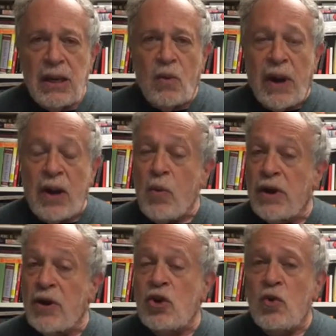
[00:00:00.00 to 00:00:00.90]
Well,
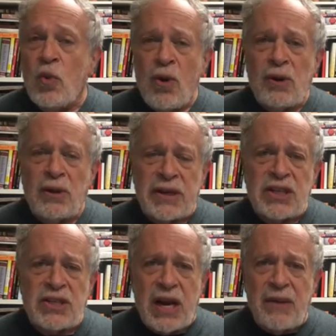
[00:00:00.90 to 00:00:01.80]
we're in a new world,
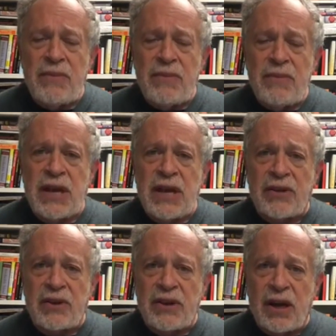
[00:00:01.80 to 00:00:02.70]
it seems, now
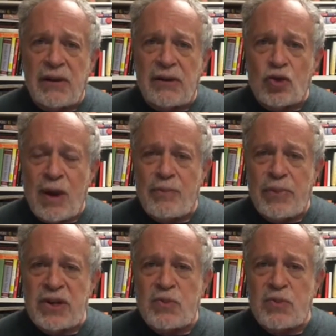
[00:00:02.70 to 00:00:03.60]
that Donald
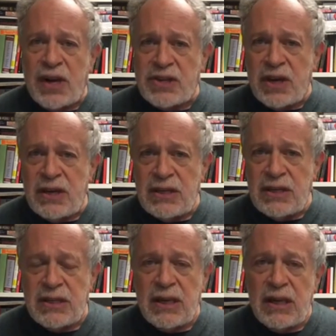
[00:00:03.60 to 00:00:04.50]
Trump is
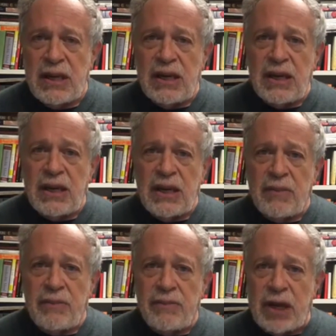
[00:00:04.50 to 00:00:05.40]
president,
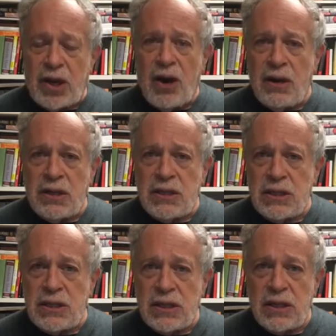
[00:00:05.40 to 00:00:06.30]

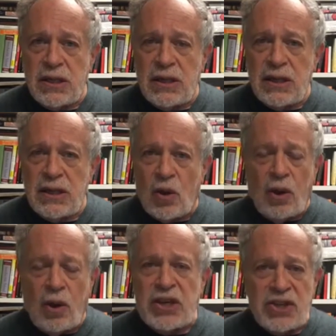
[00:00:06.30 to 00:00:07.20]
because
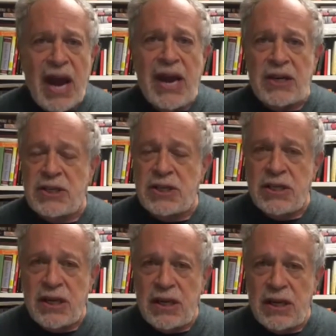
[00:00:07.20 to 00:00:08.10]
Goldman
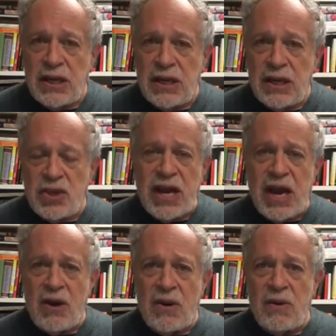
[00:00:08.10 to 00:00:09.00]
Sachs is
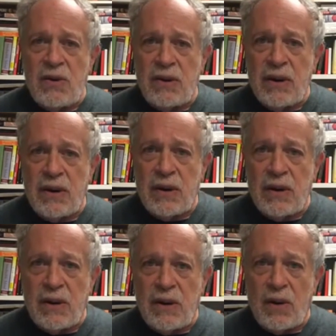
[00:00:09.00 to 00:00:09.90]
now
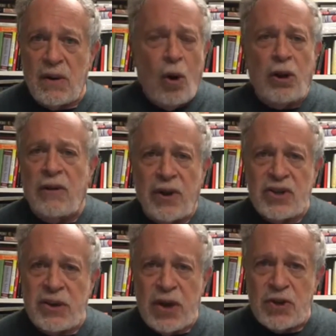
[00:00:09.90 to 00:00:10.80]
all over
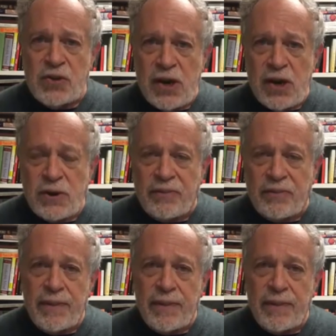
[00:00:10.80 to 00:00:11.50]
his administration.